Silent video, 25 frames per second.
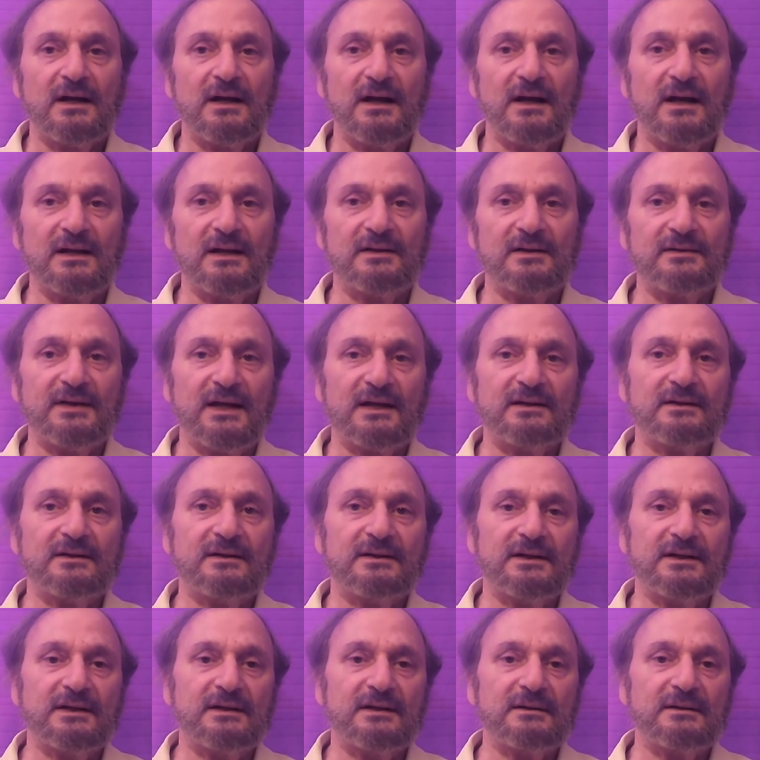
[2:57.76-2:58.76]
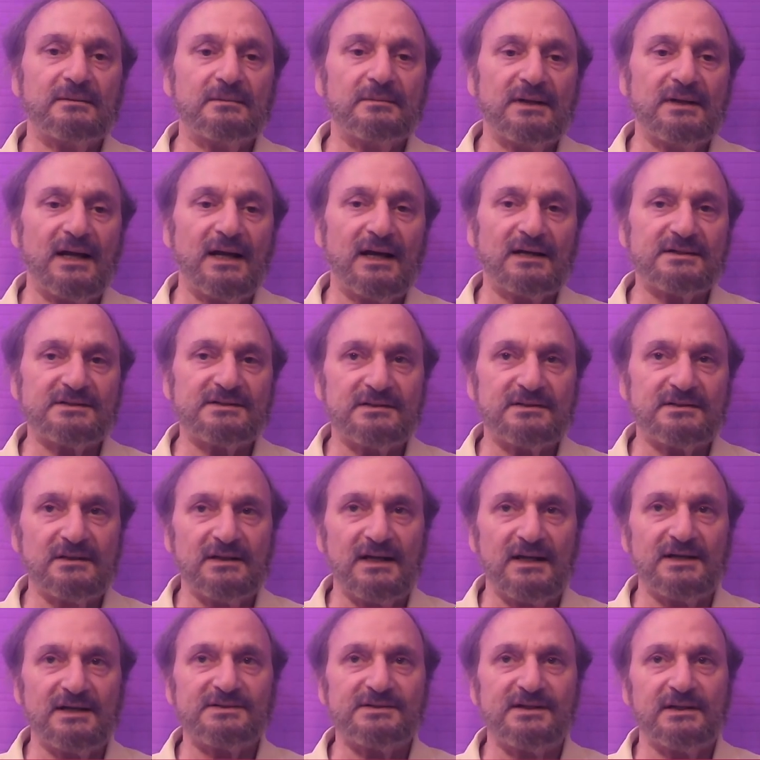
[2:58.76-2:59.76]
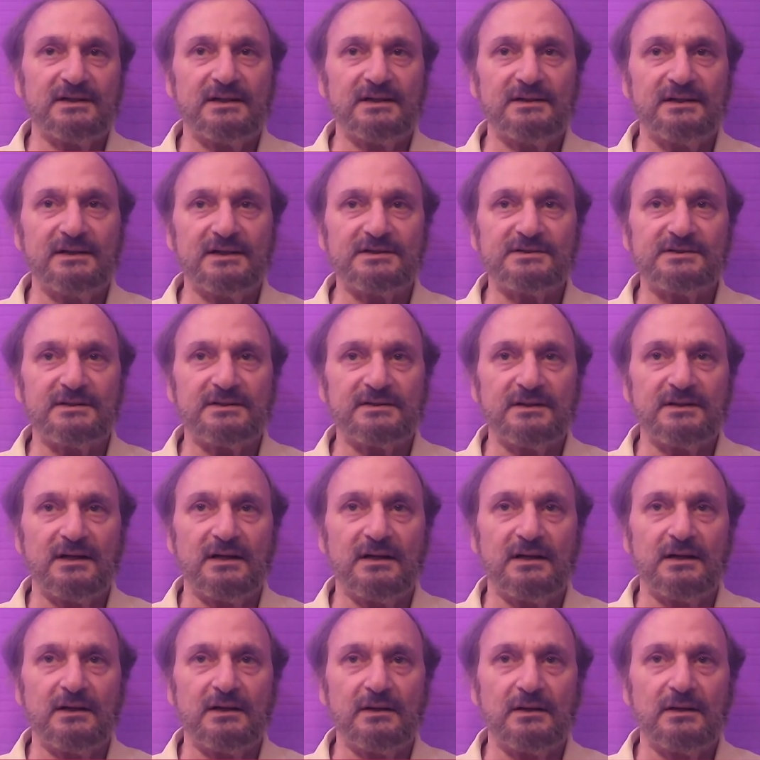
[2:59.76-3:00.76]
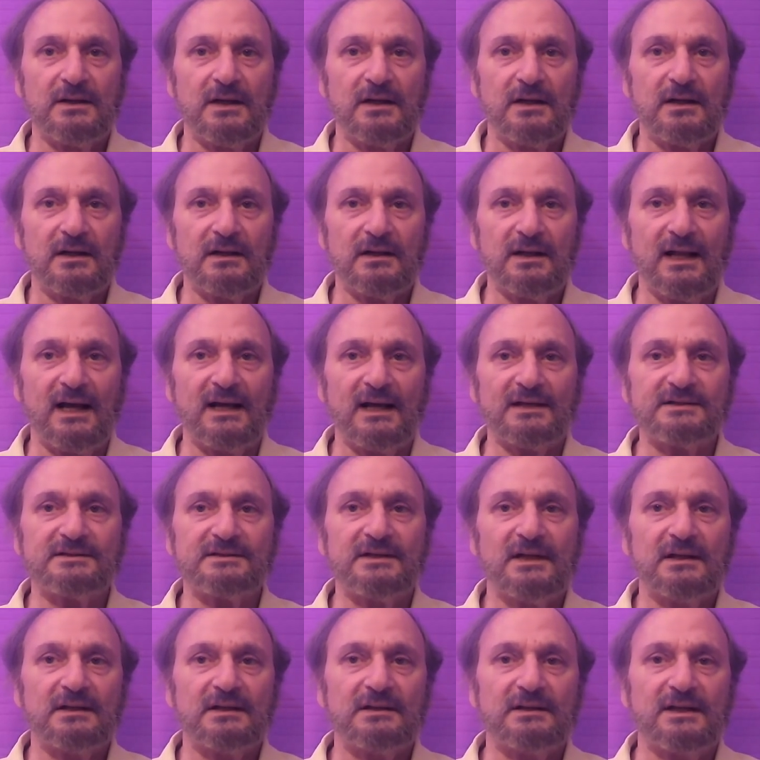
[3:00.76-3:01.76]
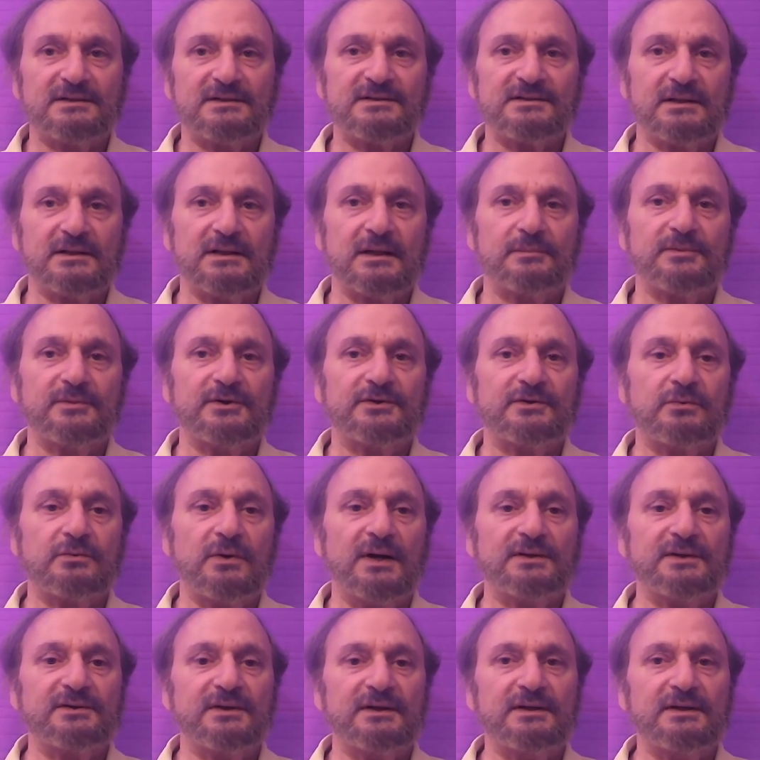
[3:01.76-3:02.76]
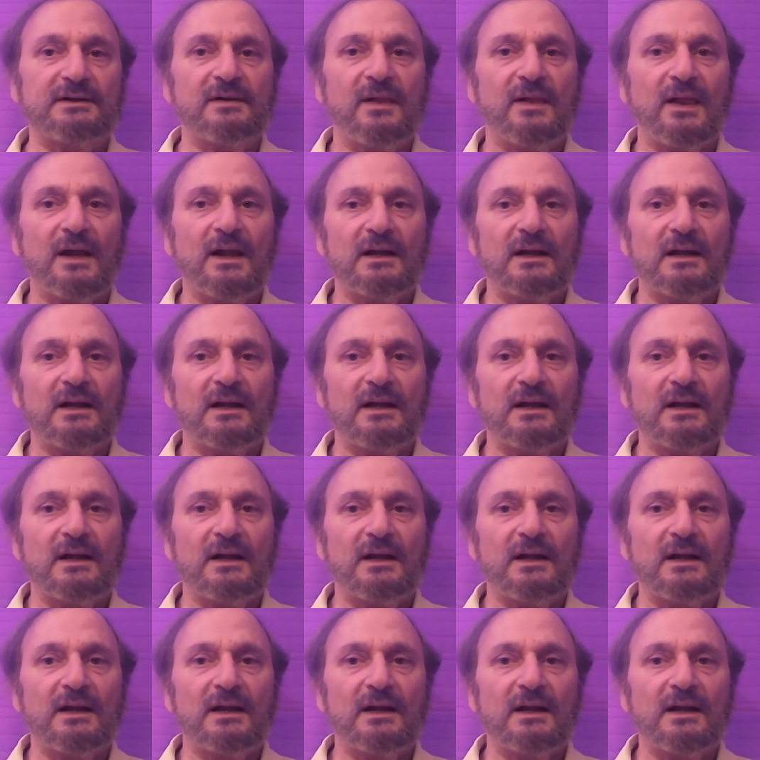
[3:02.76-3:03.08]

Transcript: And then the last lesson in this class, lesson number 20,